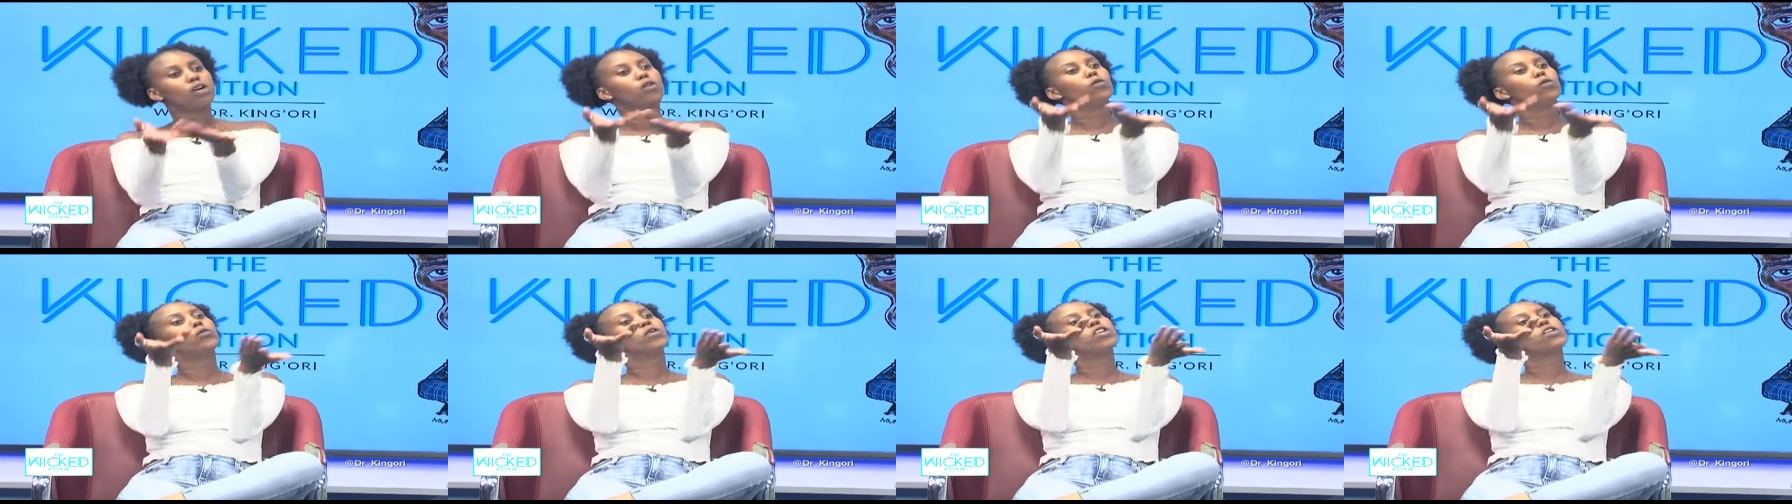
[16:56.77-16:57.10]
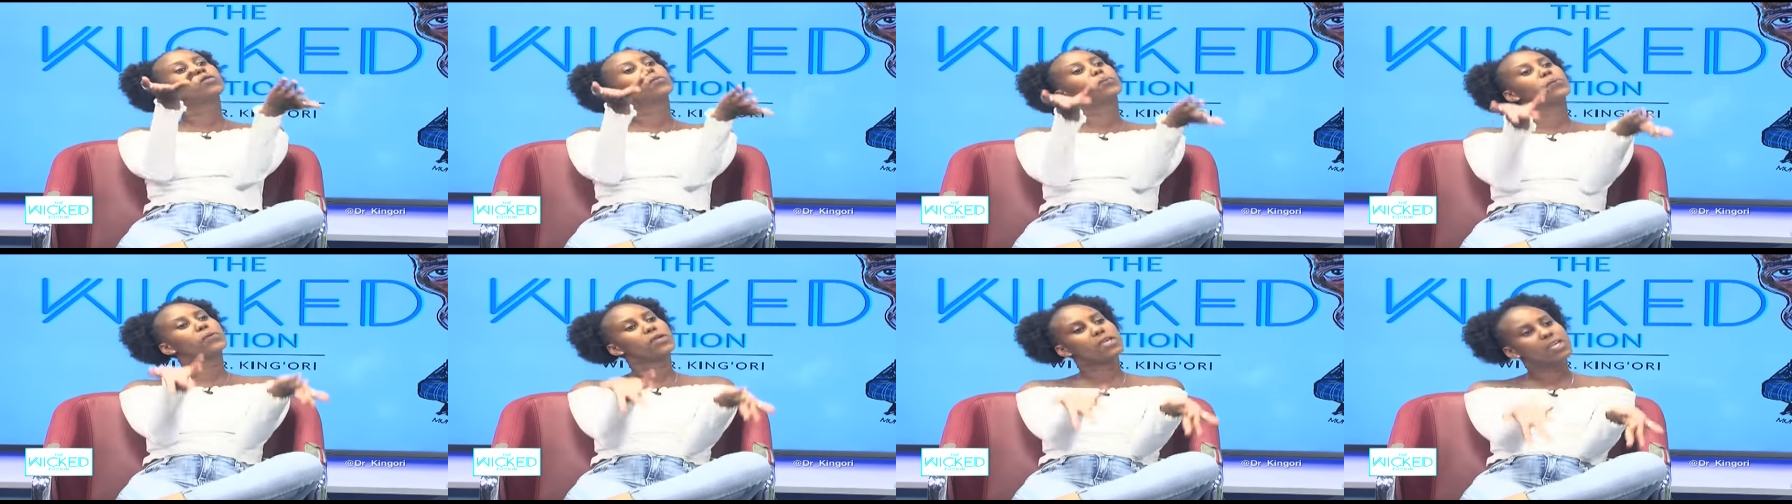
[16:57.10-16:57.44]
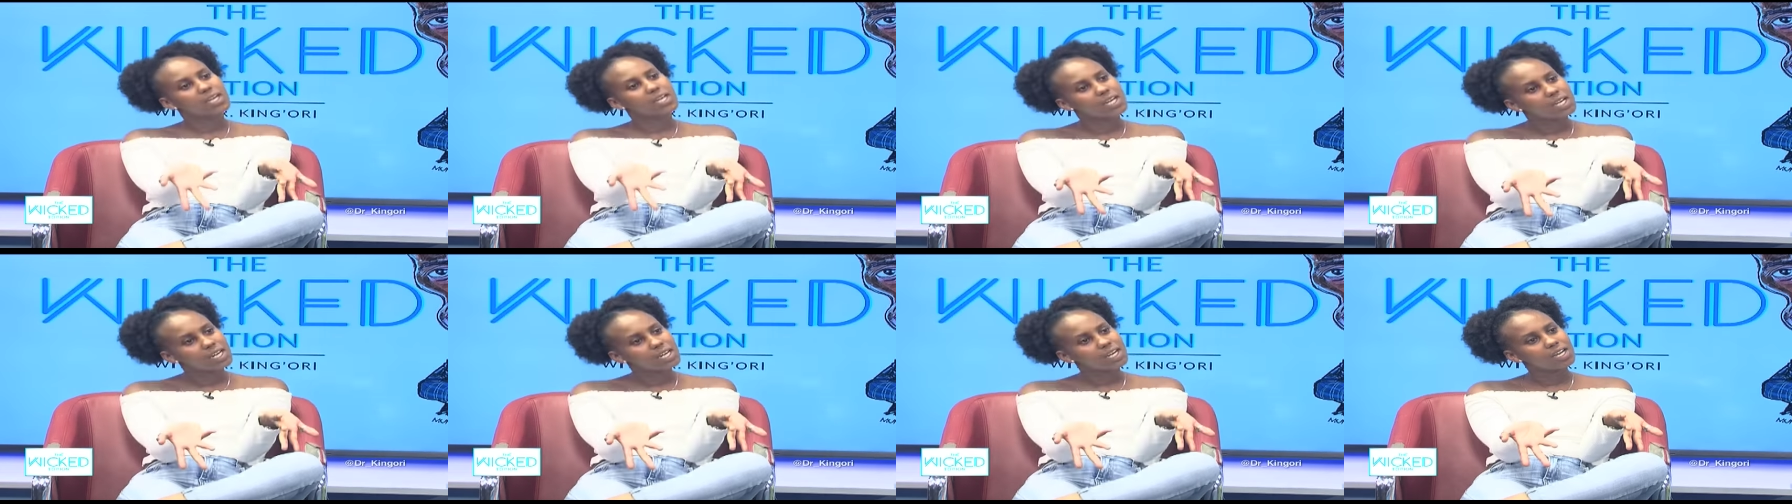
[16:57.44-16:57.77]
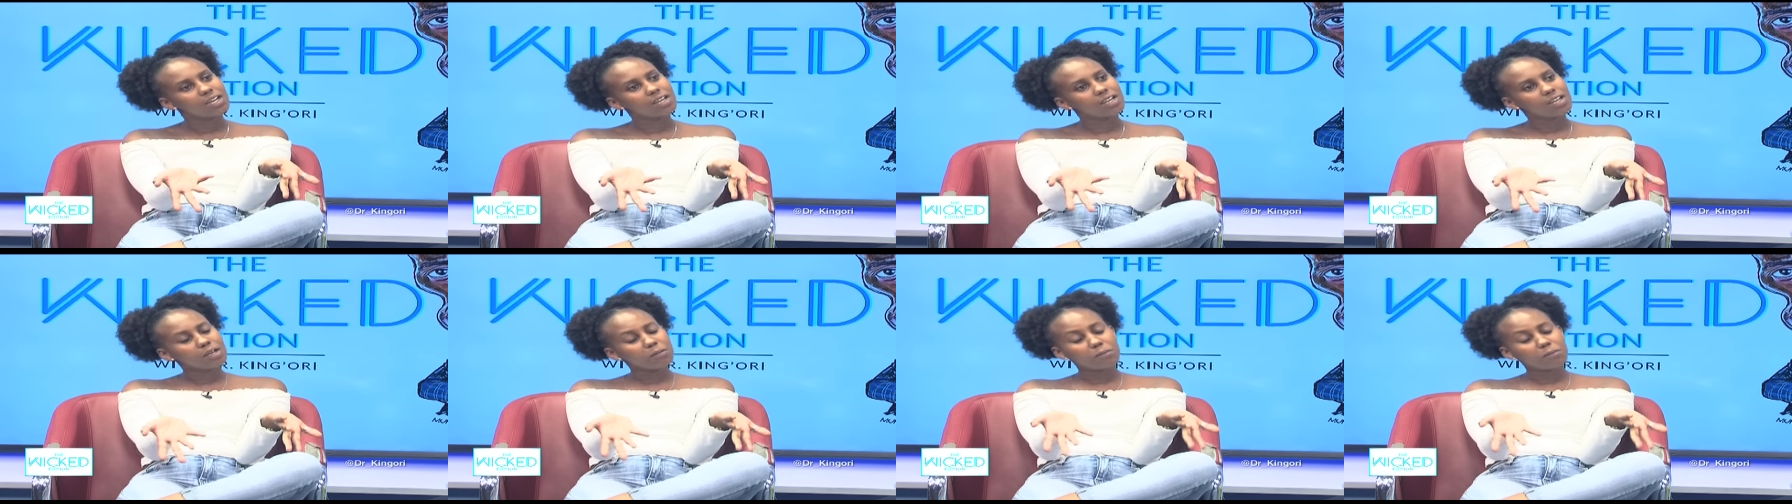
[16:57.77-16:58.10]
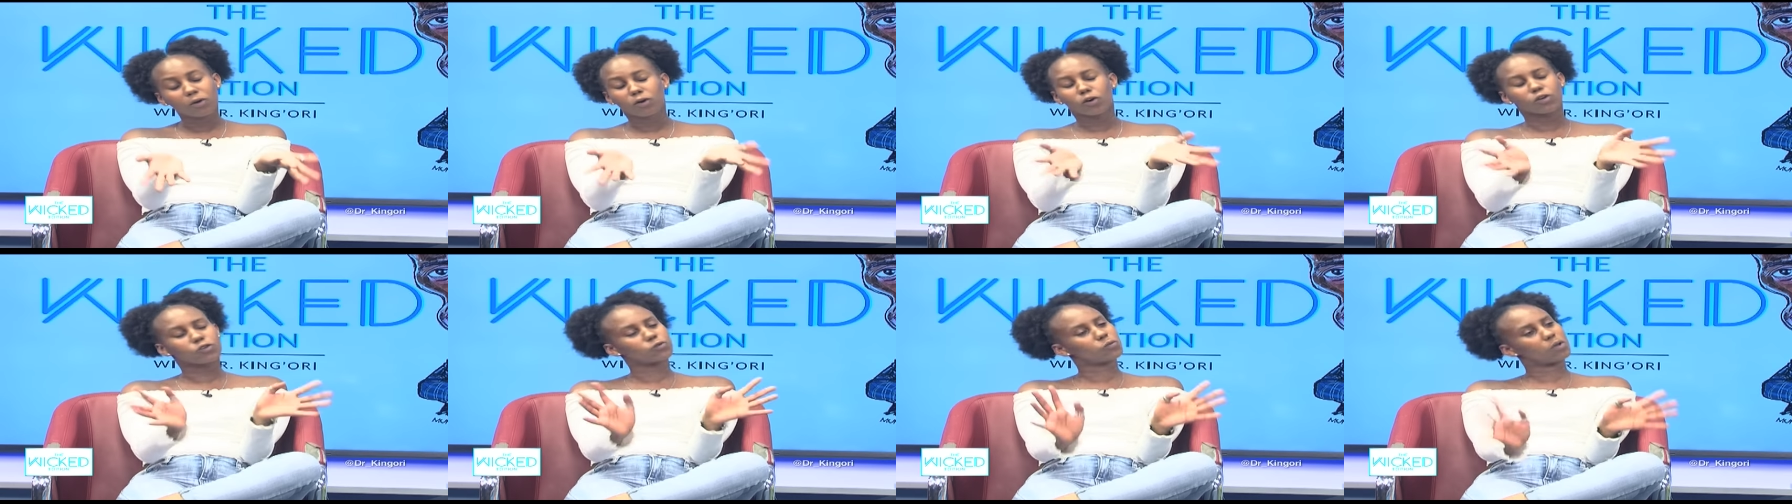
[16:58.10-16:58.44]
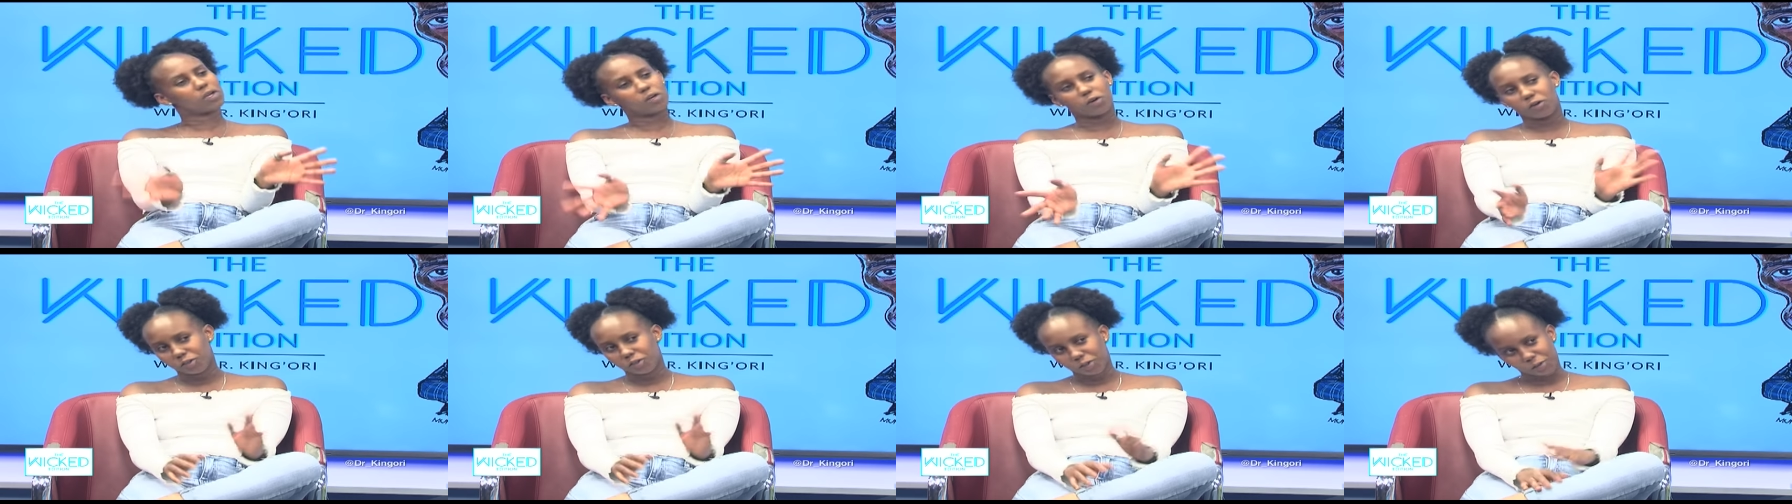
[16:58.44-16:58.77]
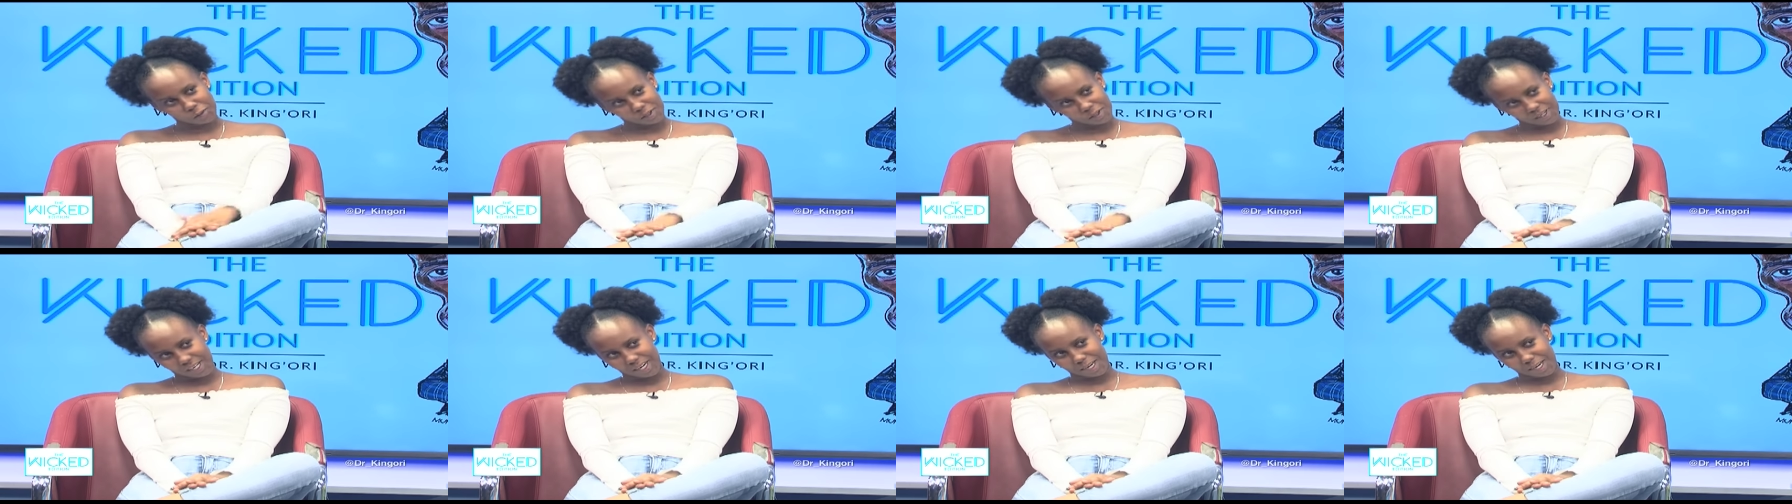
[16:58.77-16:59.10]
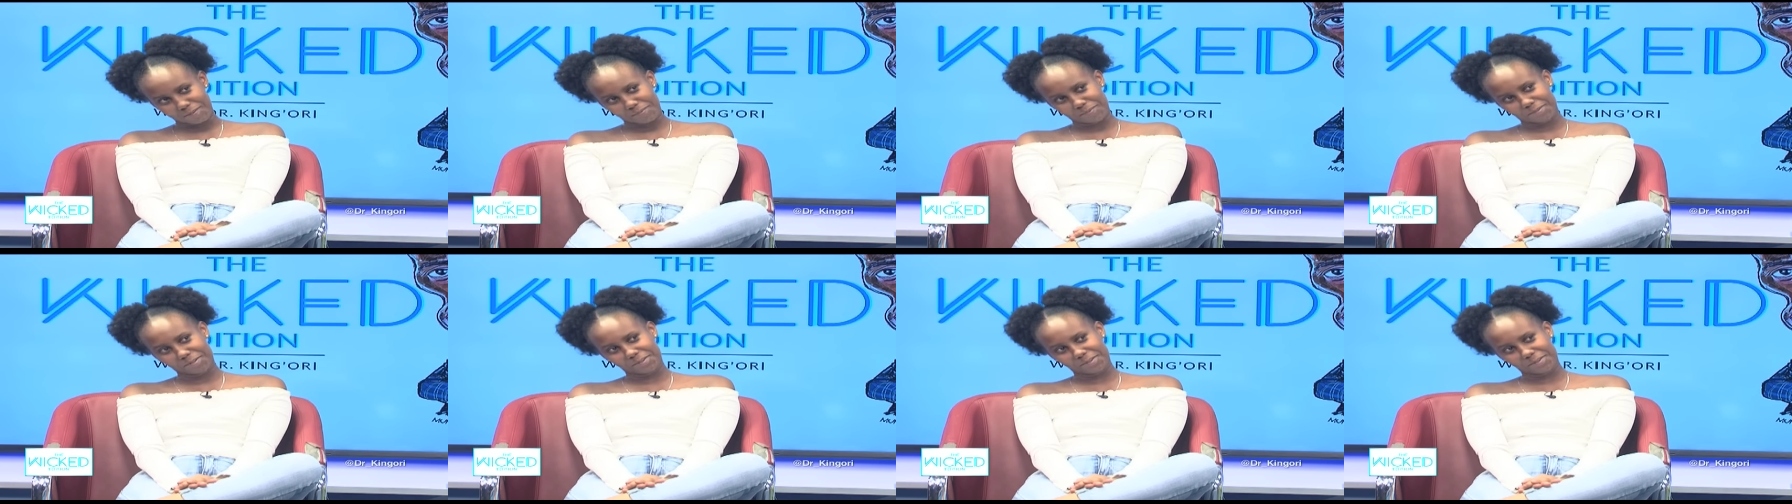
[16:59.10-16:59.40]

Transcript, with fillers: Which pink? Mm-hmm. Because we're not showing up.